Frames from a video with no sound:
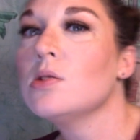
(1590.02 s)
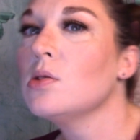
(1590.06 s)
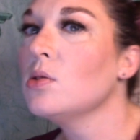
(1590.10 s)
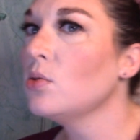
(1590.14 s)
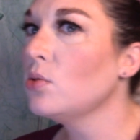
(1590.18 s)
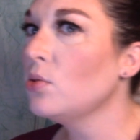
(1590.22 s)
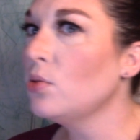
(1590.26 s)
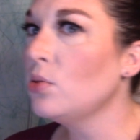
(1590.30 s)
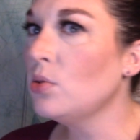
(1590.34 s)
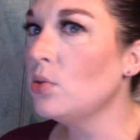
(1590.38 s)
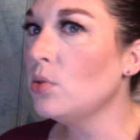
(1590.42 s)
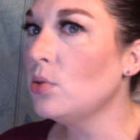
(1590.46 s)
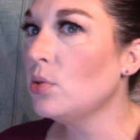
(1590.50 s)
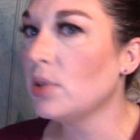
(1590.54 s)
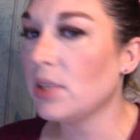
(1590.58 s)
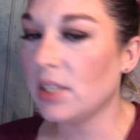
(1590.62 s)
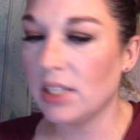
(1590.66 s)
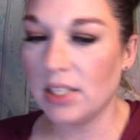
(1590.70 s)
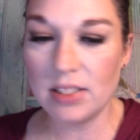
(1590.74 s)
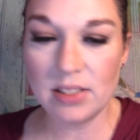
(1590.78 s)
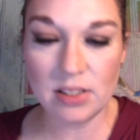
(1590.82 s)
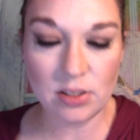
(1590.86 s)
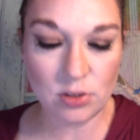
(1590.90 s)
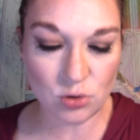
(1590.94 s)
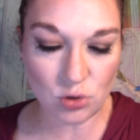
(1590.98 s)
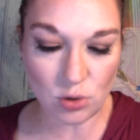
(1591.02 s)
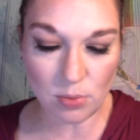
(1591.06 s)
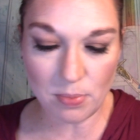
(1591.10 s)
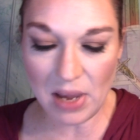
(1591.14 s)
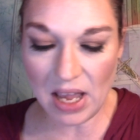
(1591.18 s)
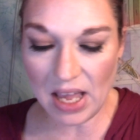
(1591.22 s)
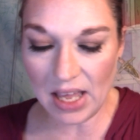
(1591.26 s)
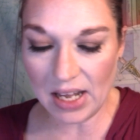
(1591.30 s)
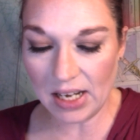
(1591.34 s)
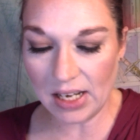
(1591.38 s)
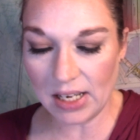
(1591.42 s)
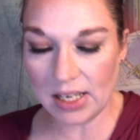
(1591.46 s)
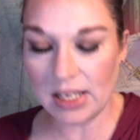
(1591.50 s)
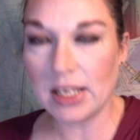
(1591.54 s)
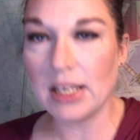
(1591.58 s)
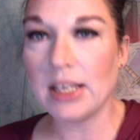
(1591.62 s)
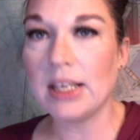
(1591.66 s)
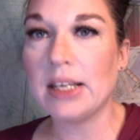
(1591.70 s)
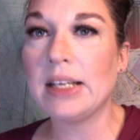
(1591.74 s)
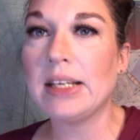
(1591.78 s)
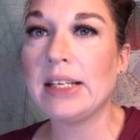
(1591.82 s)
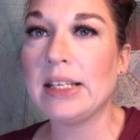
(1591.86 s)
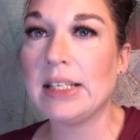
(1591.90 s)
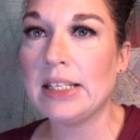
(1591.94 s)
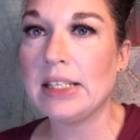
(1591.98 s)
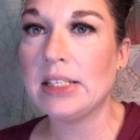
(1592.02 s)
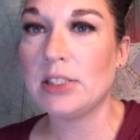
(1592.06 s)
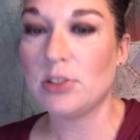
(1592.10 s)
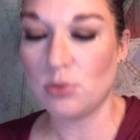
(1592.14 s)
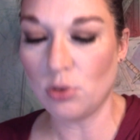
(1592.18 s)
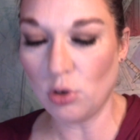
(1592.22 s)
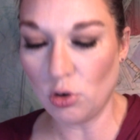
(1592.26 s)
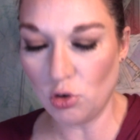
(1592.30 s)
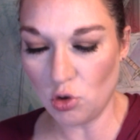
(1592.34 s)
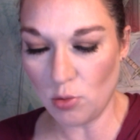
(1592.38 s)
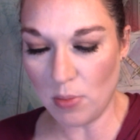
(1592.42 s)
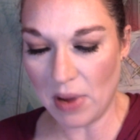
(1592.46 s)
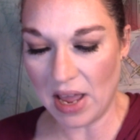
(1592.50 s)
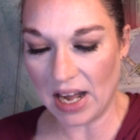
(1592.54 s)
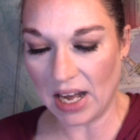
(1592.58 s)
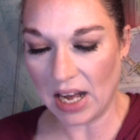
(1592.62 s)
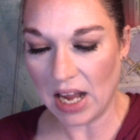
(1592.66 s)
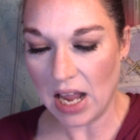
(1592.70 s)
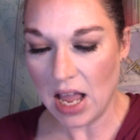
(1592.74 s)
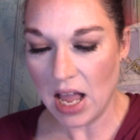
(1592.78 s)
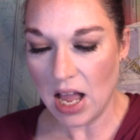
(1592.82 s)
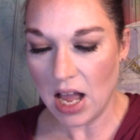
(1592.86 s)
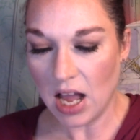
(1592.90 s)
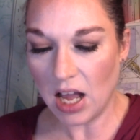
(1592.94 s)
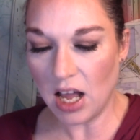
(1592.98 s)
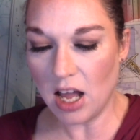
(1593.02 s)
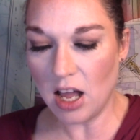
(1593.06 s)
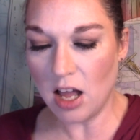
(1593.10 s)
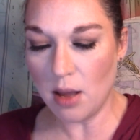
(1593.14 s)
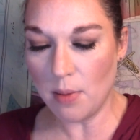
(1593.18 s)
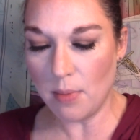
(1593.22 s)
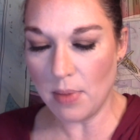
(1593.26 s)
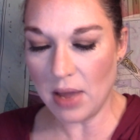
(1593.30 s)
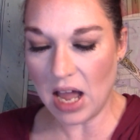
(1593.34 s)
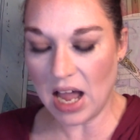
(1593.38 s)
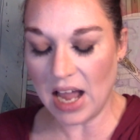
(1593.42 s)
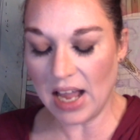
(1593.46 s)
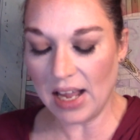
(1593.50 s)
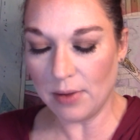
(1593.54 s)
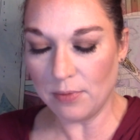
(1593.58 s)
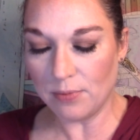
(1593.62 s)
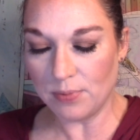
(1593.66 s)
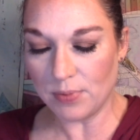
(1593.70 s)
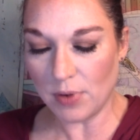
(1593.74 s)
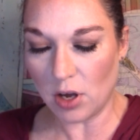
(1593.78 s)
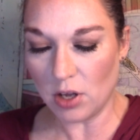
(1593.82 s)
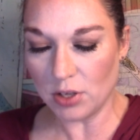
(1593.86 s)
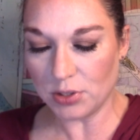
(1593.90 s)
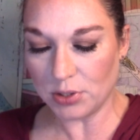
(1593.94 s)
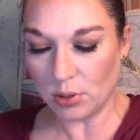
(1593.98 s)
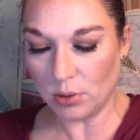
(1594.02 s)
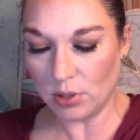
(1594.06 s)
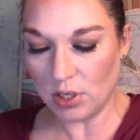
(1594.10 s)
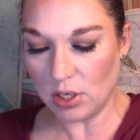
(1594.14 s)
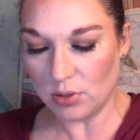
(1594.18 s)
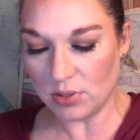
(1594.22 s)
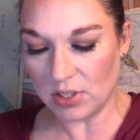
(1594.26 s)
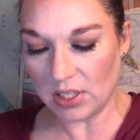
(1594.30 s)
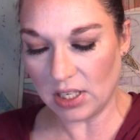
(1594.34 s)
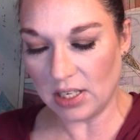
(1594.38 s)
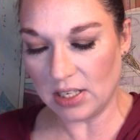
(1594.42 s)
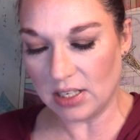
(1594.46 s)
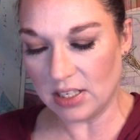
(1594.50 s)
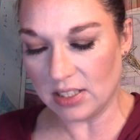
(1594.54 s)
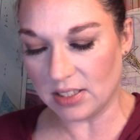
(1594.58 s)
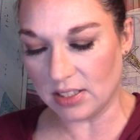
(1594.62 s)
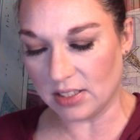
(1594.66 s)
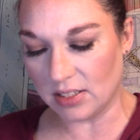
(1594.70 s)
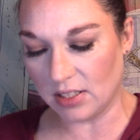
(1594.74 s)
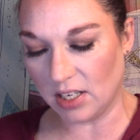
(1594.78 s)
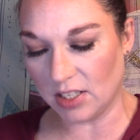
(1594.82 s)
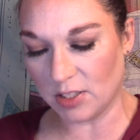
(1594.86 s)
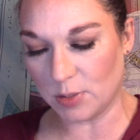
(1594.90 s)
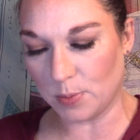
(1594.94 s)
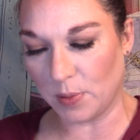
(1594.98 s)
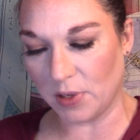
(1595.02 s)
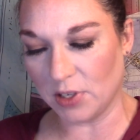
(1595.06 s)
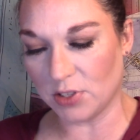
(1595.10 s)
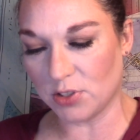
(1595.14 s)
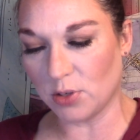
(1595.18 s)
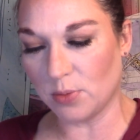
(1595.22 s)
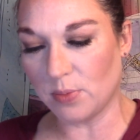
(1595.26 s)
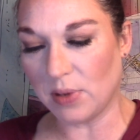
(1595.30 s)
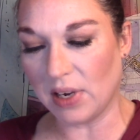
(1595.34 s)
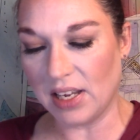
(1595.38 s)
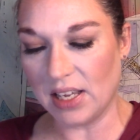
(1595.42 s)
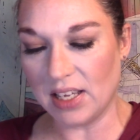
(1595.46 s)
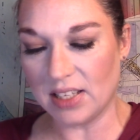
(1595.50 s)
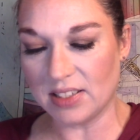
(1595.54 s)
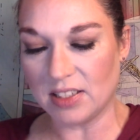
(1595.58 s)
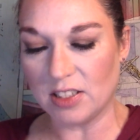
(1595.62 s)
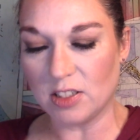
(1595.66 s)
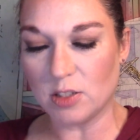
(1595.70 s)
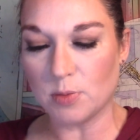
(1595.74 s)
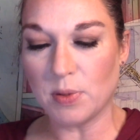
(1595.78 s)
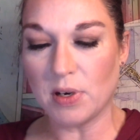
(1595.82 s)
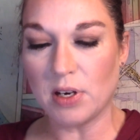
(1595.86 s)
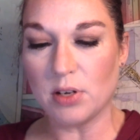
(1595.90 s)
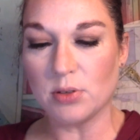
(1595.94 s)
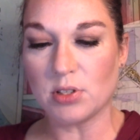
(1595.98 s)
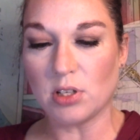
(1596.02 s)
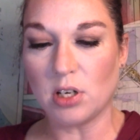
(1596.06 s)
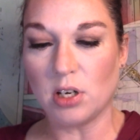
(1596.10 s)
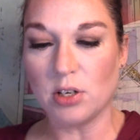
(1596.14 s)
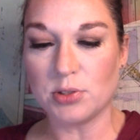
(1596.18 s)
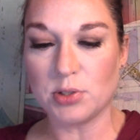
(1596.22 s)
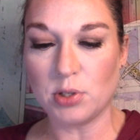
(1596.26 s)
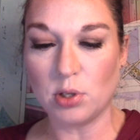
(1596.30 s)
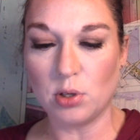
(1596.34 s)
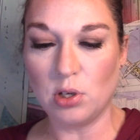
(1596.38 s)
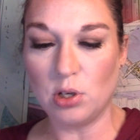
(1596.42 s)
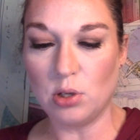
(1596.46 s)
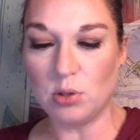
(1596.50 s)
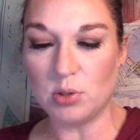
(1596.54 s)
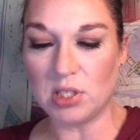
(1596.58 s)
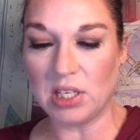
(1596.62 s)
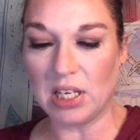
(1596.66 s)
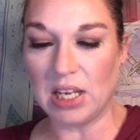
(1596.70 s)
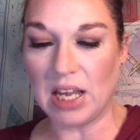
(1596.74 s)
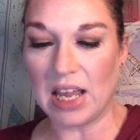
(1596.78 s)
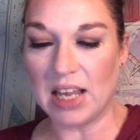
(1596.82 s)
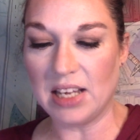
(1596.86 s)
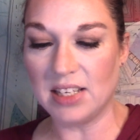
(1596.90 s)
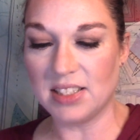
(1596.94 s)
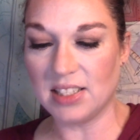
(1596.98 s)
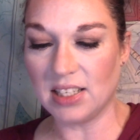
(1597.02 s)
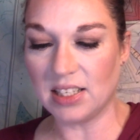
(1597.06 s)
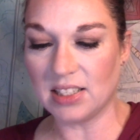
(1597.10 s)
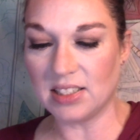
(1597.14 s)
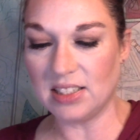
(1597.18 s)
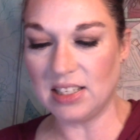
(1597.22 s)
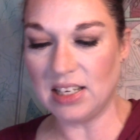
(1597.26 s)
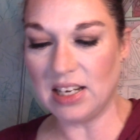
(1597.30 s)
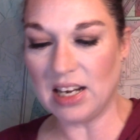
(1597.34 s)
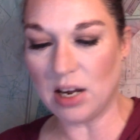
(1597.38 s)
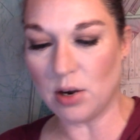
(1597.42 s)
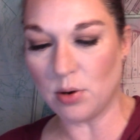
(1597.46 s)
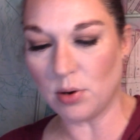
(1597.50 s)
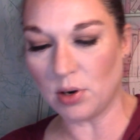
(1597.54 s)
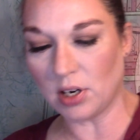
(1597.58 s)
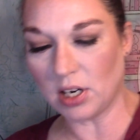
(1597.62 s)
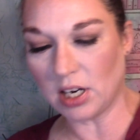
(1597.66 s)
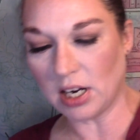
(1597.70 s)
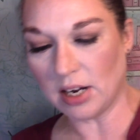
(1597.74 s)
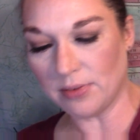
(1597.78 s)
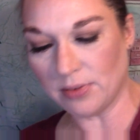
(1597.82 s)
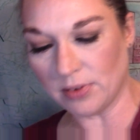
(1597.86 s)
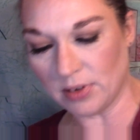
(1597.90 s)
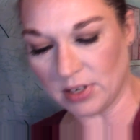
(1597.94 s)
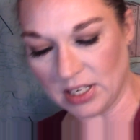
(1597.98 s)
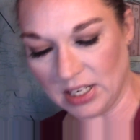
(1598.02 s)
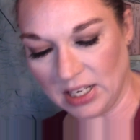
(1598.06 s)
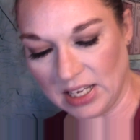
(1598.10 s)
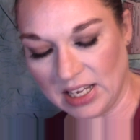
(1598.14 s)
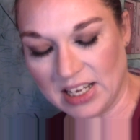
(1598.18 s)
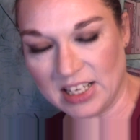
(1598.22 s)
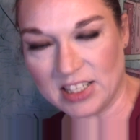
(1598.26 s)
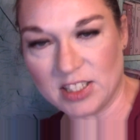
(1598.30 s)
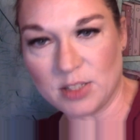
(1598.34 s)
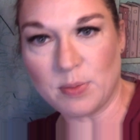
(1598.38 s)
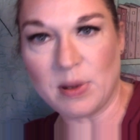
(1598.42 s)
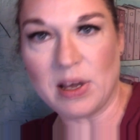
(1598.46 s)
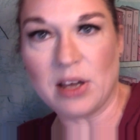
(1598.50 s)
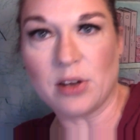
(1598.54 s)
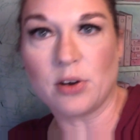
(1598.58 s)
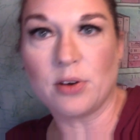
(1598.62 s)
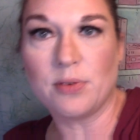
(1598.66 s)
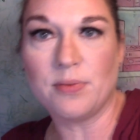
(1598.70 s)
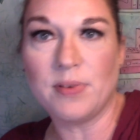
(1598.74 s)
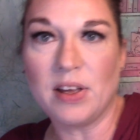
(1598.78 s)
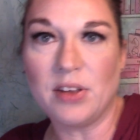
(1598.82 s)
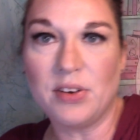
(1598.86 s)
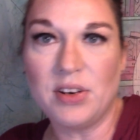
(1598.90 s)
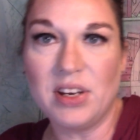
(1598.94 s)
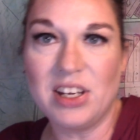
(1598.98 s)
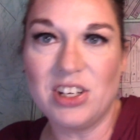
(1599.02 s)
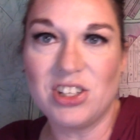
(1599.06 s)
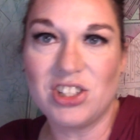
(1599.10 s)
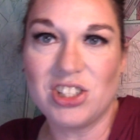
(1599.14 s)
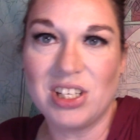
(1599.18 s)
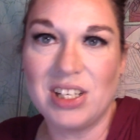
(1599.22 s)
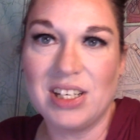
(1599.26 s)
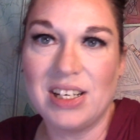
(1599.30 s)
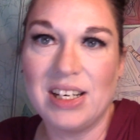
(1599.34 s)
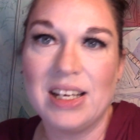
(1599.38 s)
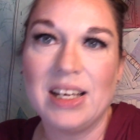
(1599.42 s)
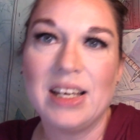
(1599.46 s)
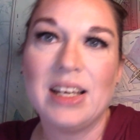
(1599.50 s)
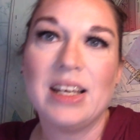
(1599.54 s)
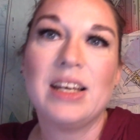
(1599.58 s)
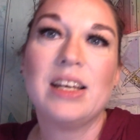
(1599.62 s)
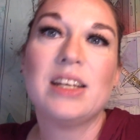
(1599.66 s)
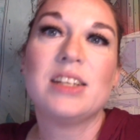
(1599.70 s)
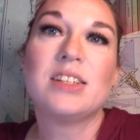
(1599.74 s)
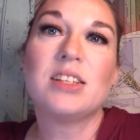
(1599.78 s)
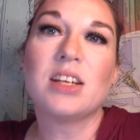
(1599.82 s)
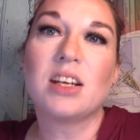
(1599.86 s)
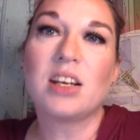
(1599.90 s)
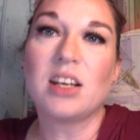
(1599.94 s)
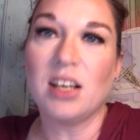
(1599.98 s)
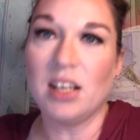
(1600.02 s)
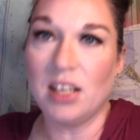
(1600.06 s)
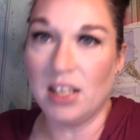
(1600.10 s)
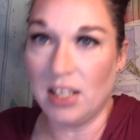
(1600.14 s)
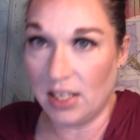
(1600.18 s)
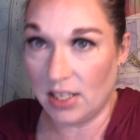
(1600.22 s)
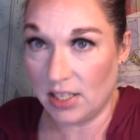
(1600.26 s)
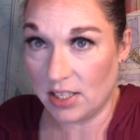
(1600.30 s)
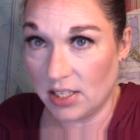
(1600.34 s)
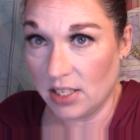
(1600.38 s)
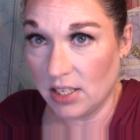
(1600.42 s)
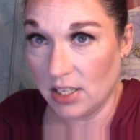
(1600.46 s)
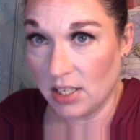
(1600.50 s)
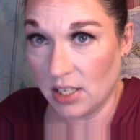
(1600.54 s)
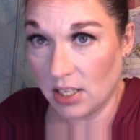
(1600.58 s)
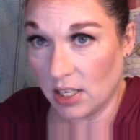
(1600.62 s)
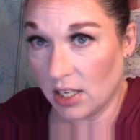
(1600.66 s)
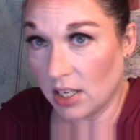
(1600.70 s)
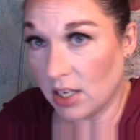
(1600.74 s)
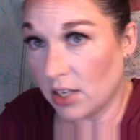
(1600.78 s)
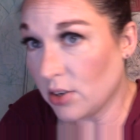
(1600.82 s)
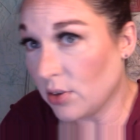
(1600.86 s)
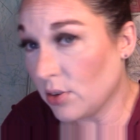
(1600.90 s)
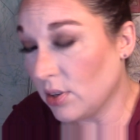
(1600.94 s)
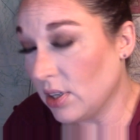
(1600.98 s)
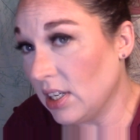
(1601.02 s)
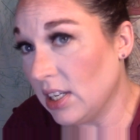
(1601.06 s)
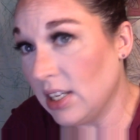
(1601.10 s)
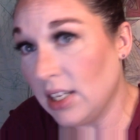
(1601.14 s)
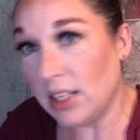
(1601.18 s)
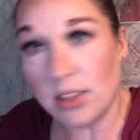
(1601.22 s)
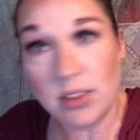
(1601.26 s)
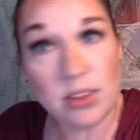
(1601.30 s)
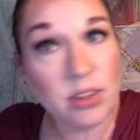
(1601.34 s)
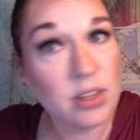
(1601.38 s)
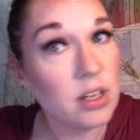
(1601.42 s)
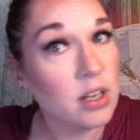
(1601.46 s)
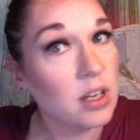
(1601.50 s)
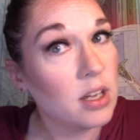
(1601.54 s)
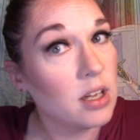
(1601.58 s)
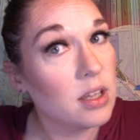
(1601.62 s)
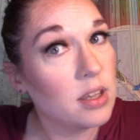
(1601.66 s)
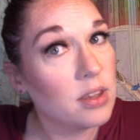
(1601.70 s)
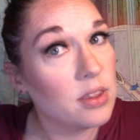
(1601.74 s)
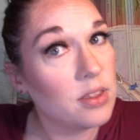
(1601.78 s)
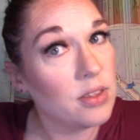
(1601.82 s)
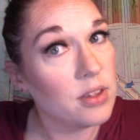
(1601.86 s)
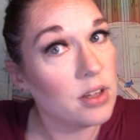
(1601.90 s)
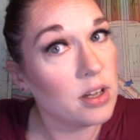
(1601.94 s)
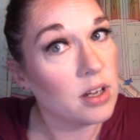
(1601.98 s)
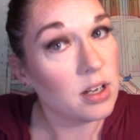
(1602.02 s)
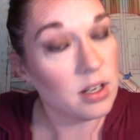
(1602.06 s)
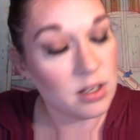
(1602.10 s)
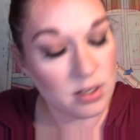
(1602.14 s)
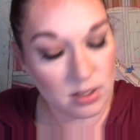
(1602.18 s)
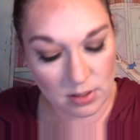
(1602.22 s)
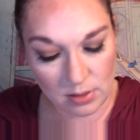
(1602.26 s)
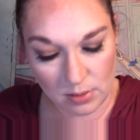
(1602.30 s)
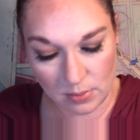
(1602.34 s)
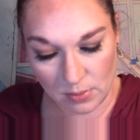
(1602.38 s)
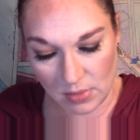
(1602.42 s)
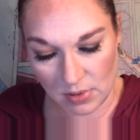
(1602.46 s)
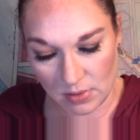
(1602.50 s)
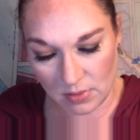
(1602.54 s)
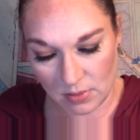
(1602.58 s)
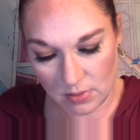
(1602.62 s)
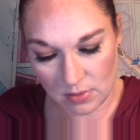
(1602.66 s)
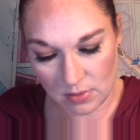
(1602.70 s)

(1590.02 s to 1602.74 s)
Woo, this is dramatic. It's real dramatic. I've also using, this is not sponsored by Essence, but I was also using a 16-hour Cover and Last powder foundation to cut underneath the